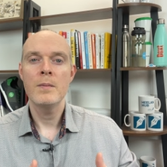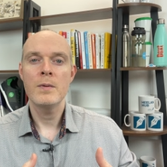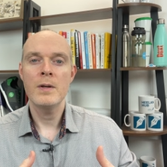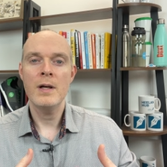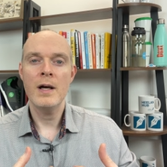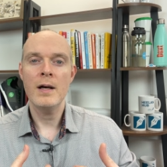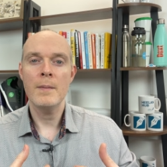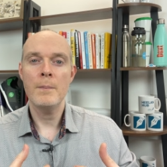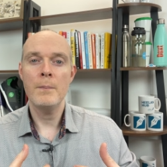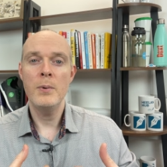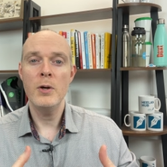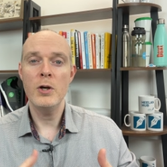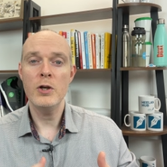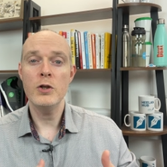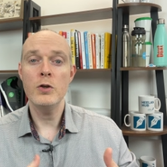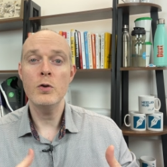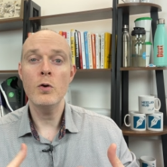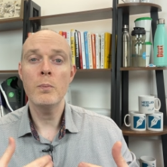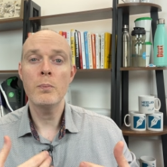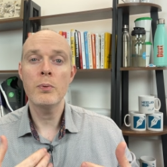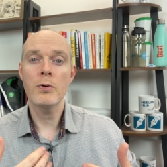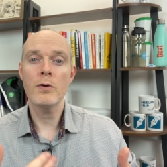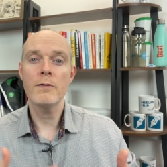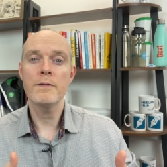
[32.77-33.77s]
uh, put
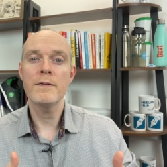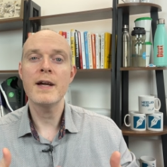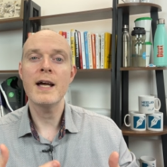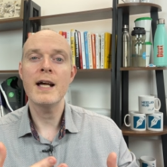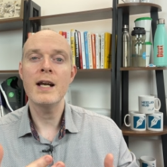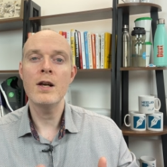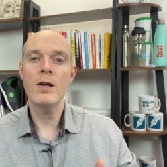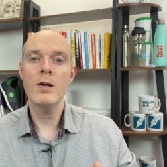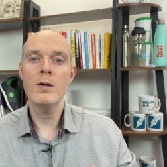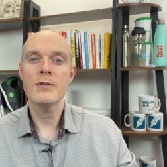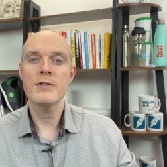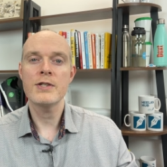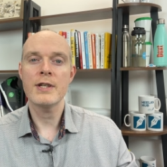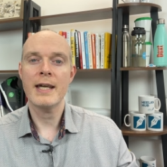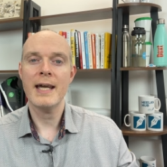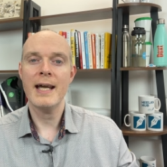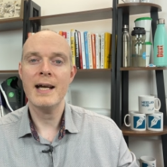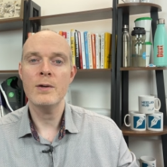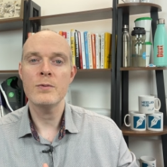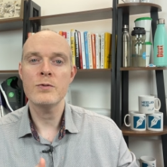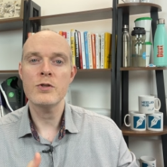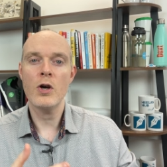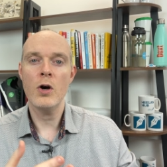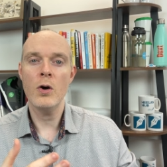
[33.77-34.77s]
your profit and loss
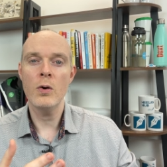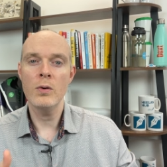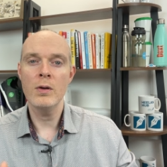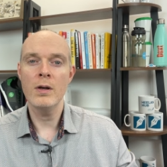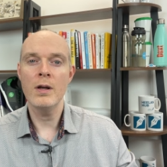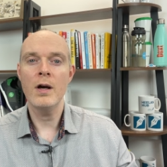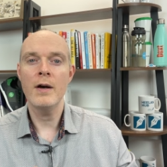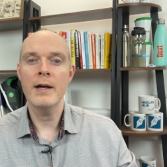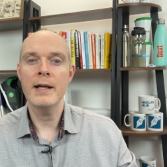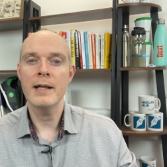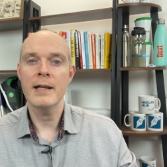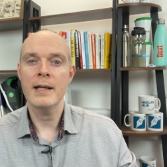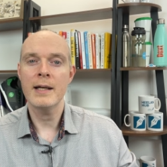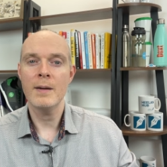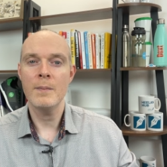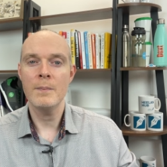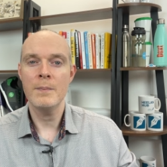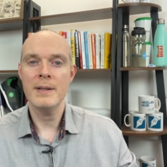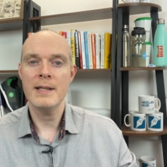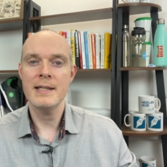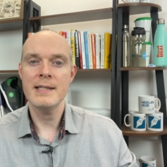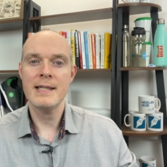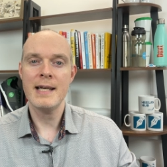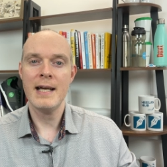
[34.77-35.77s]
account online at
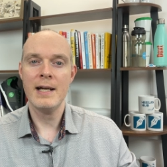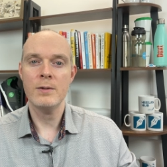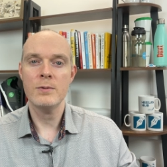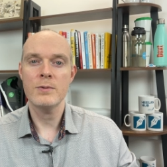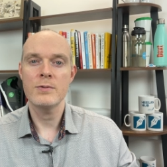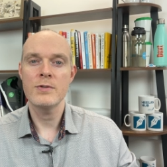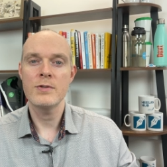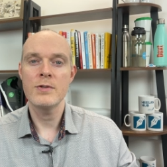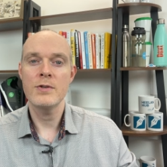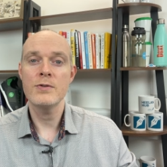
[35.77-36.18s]
Companies House.